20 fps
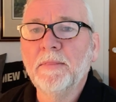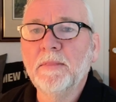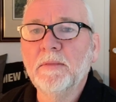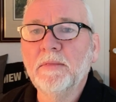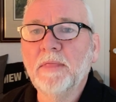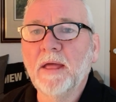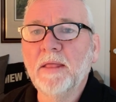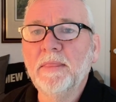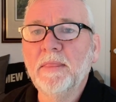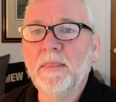
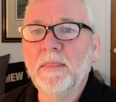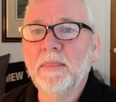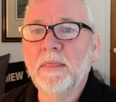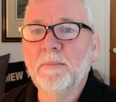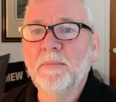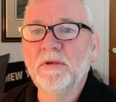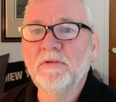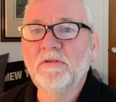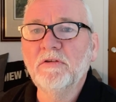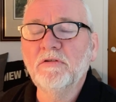Then the
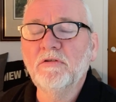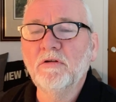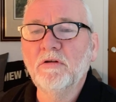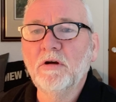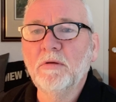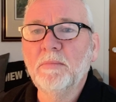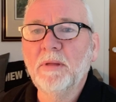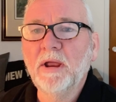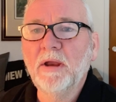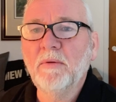business
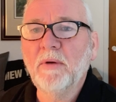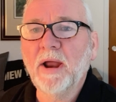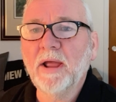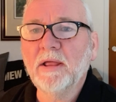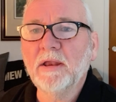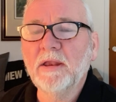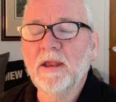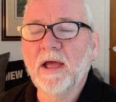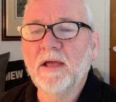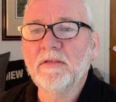owner may
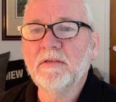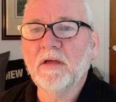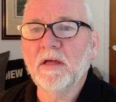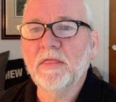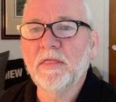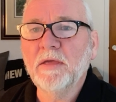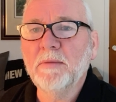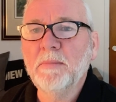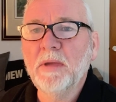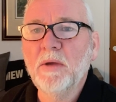recognize
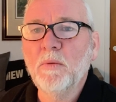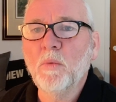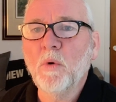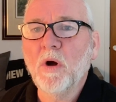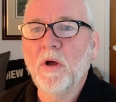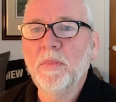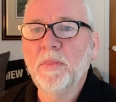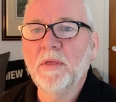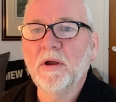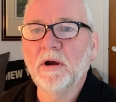that. They may
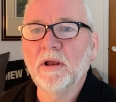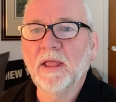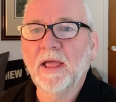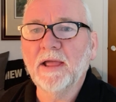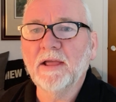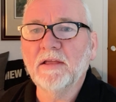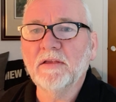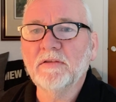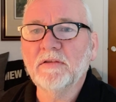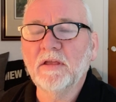want their
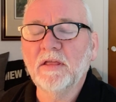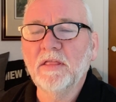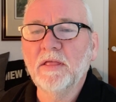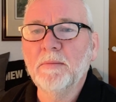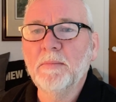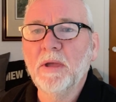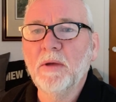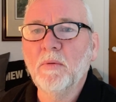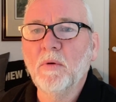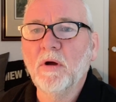legacy,
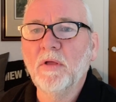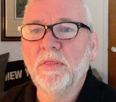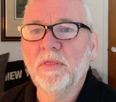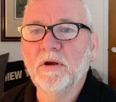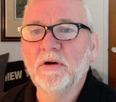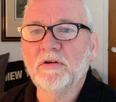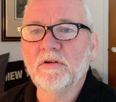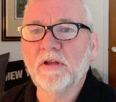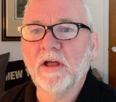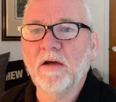they may want
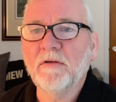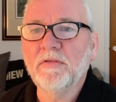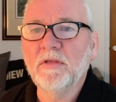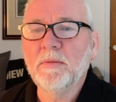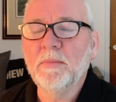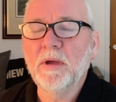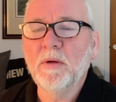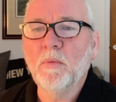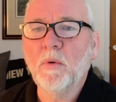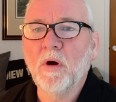their staff, they
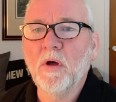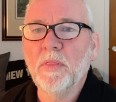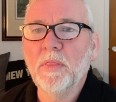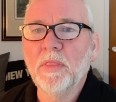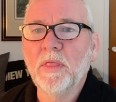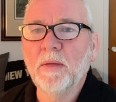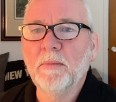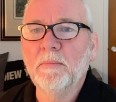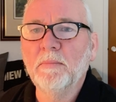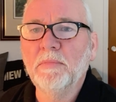may want
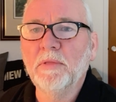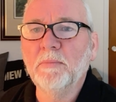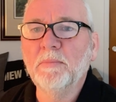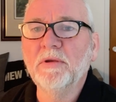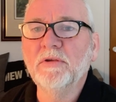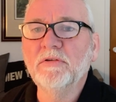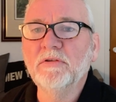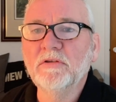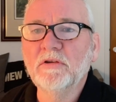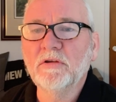the
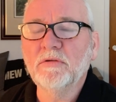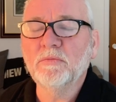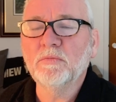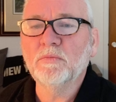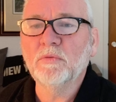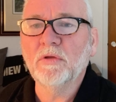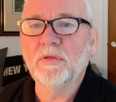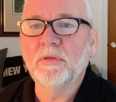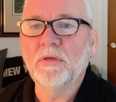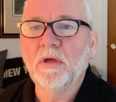business
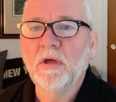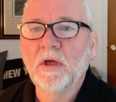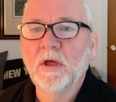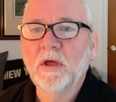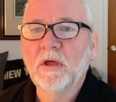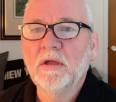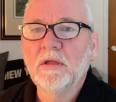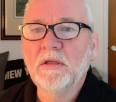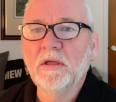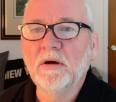with,
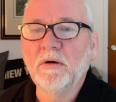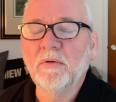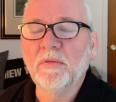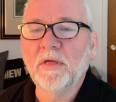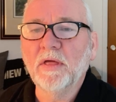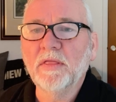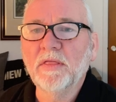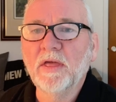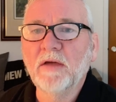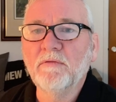you know,
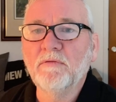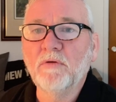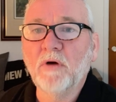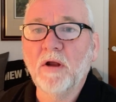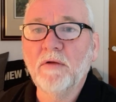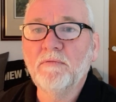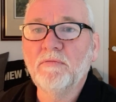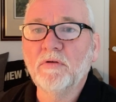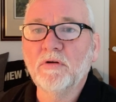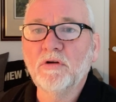that they've
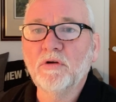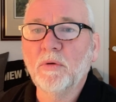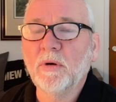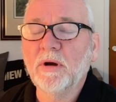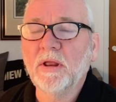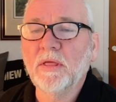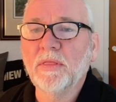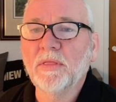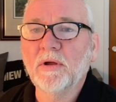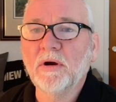run for
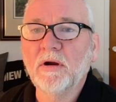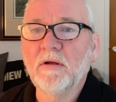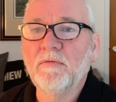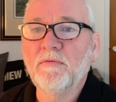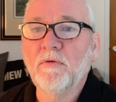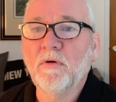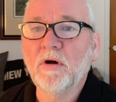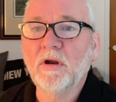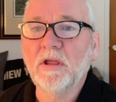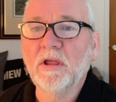20, 30,
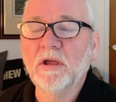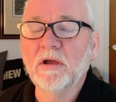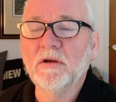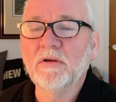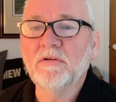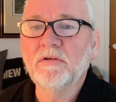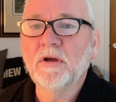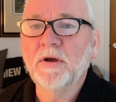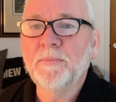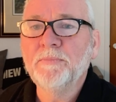40
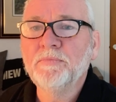years